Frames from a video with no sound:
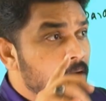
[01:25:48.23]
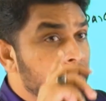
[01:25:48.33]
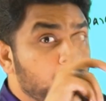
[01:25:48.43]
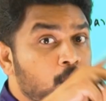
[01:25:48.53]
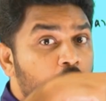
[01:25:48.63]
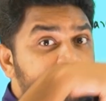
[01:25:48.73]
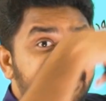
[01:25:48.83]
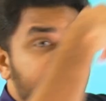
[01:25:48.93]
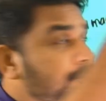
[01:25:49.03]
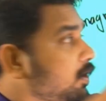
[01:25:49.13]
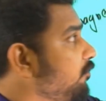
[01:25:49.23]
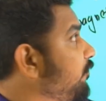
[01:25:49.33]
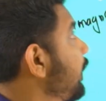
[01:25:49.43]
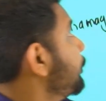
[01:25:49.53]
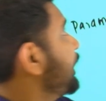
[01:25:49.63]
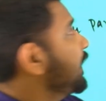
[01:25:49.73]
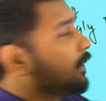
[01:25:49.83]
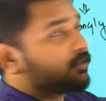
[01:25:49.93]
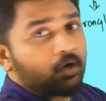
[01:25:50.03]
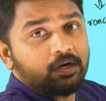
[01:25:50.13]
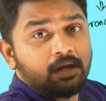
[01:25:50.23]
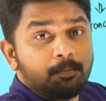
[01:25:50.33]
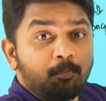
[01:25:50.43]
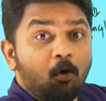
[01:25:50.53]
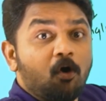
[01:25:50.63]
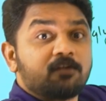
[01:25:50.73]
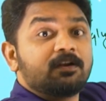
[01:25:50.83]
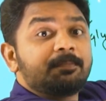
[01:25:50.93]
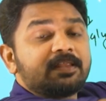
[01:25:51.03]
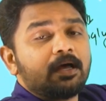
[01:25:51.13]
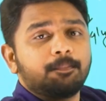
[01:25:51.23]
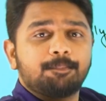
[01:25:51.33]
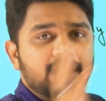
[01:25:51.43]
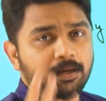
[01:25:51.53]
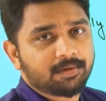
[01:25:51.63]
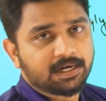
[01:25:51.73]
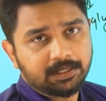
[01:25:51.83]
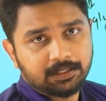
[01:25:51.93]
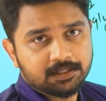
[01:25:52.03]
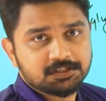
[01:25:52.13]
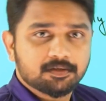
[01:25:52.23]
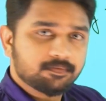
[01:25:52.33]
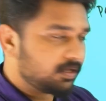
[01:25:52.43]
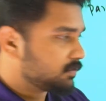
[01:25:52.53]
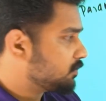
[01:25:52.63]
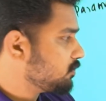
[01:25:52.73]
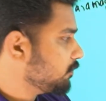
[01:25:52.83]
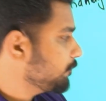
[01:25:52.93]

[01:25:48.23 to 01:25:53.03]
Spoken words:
More the number of unpaired electron, more will be the paramagnetic nature. That's it.